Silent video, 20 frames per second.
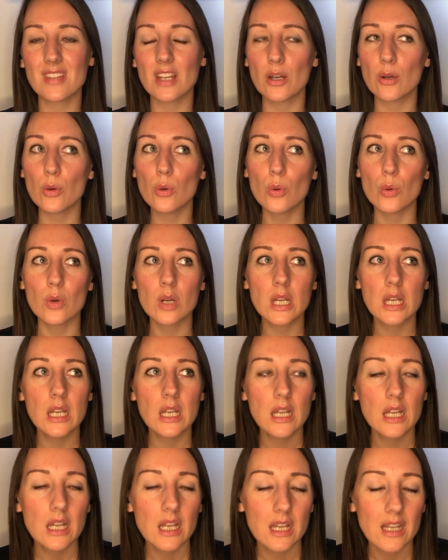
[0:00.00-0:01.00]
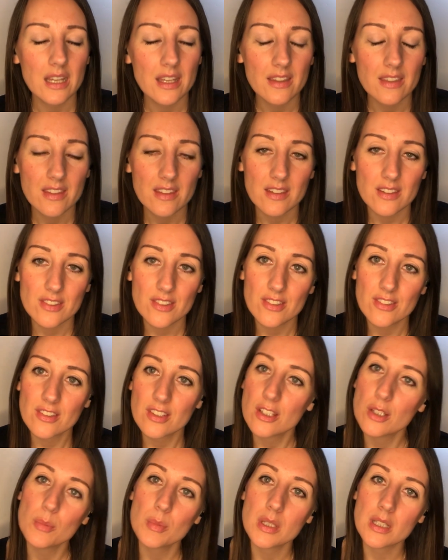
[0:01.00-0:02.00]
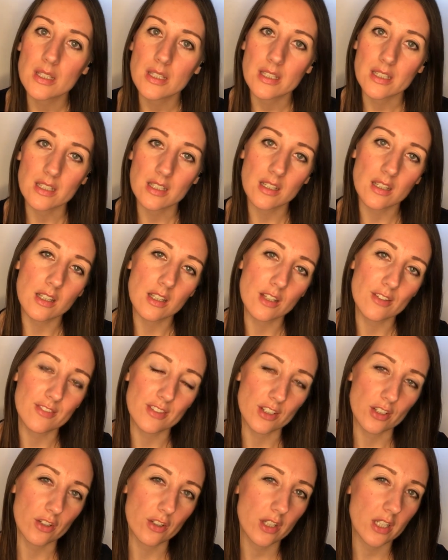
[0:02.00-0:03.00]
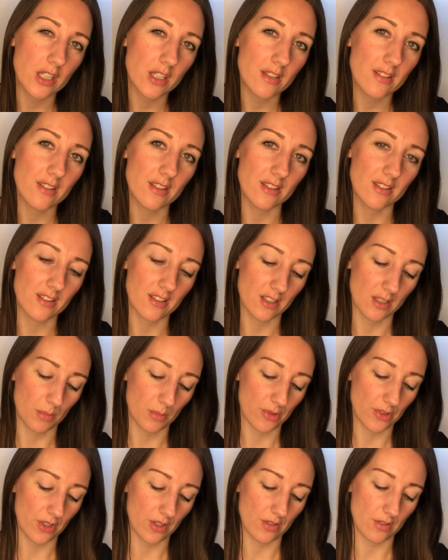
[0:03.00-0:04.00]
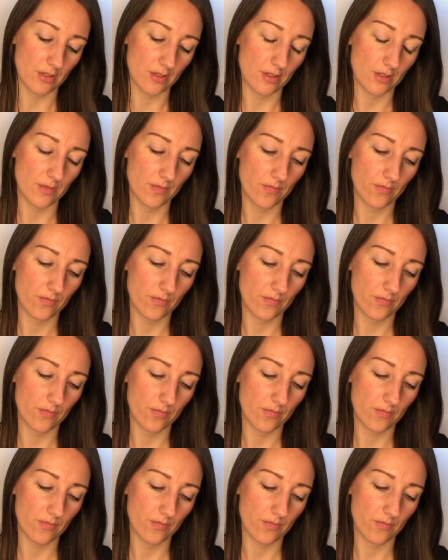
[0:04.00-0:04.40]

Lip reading: Oh, I think this is going to be like a love it or hate it type sound.